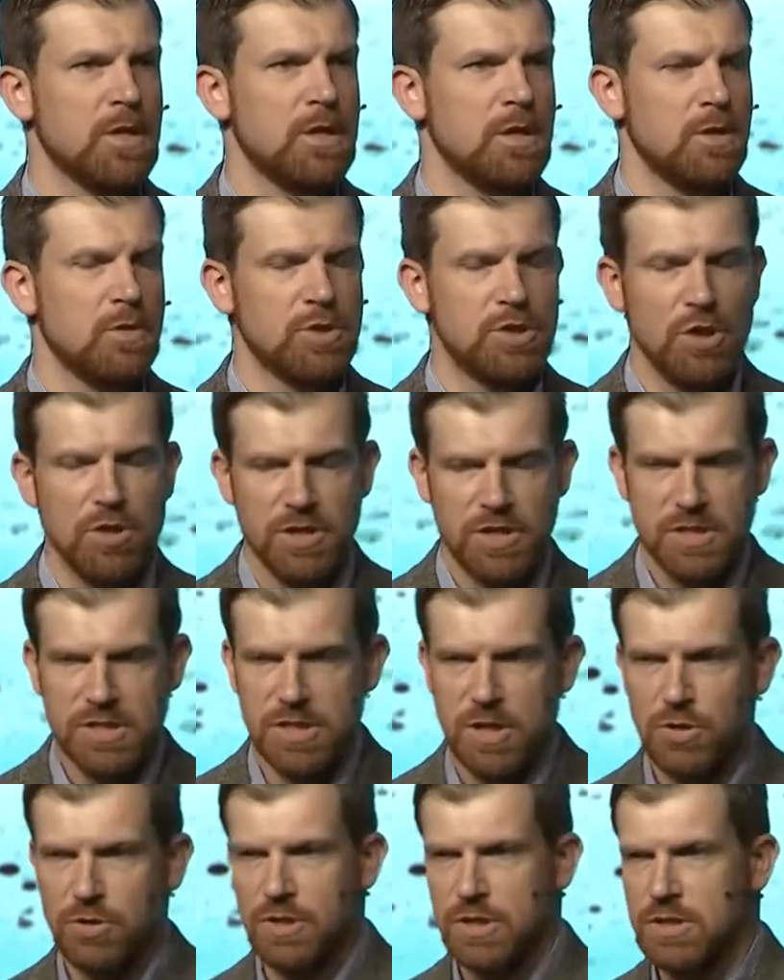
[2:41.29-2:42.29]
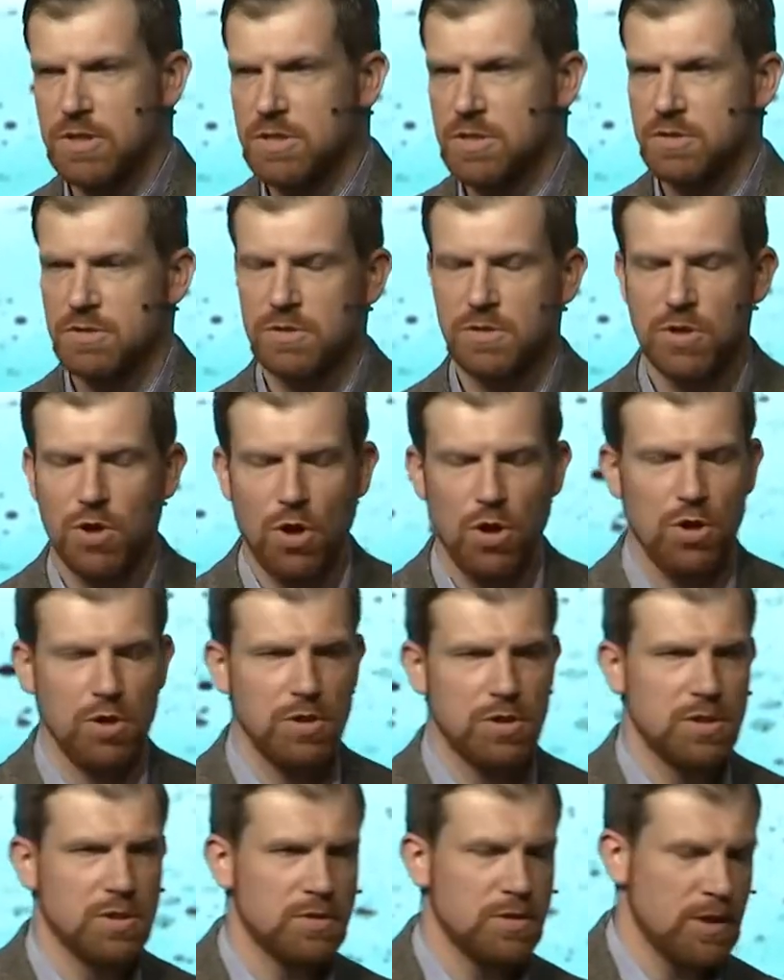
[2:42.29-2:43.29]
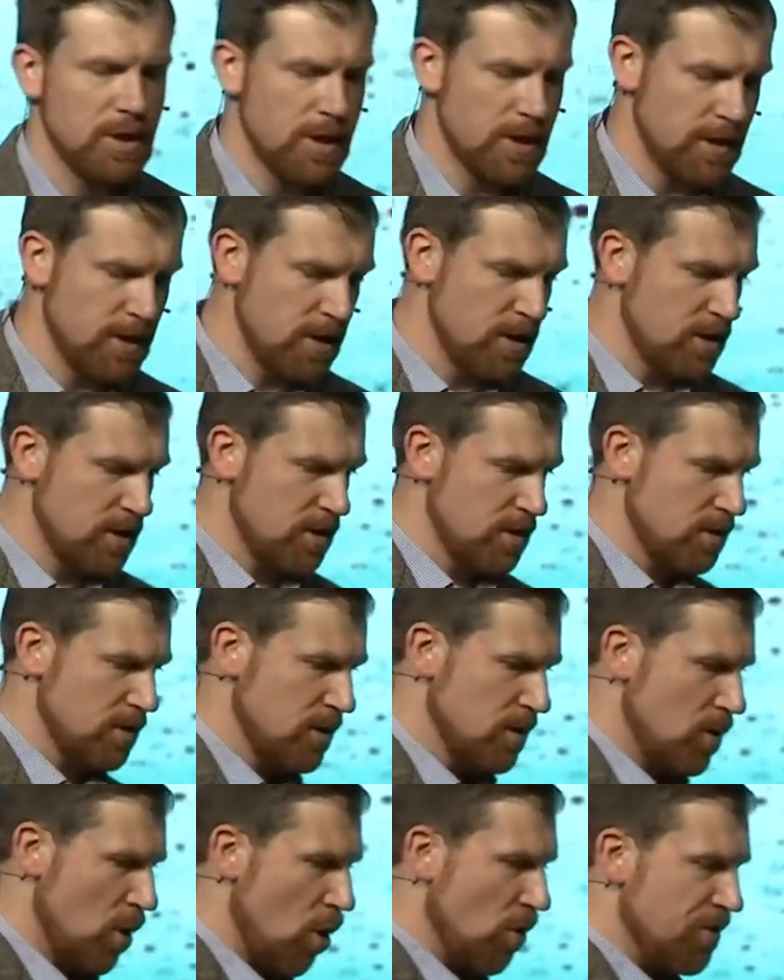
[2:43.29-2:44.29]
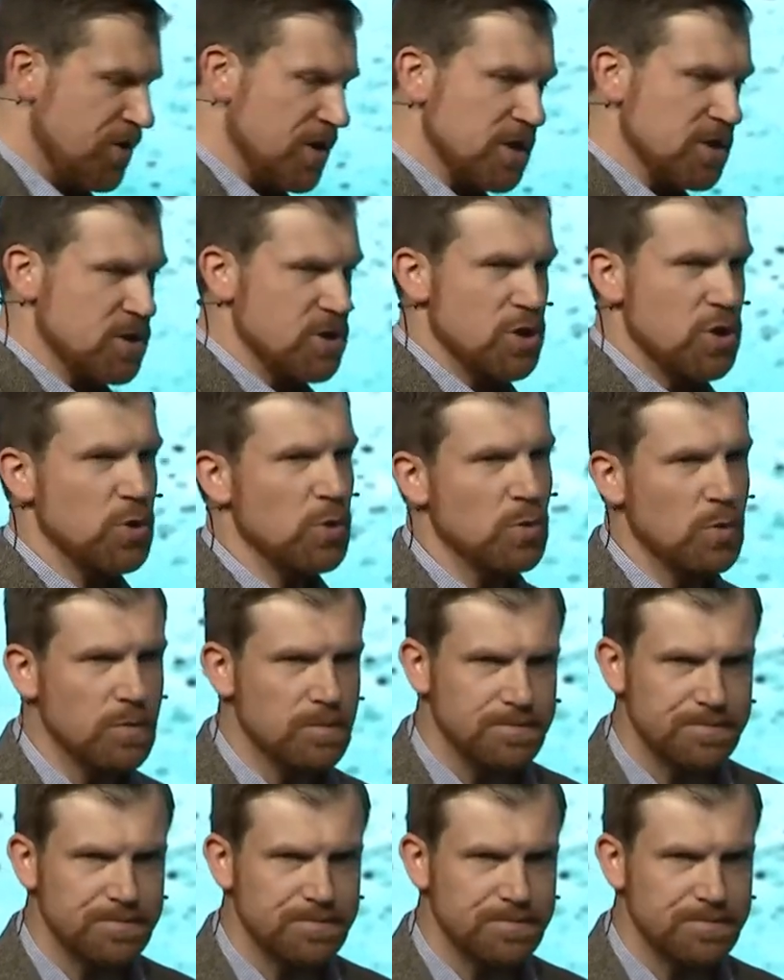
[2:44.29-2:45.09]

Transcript: started this series called uh, All Things New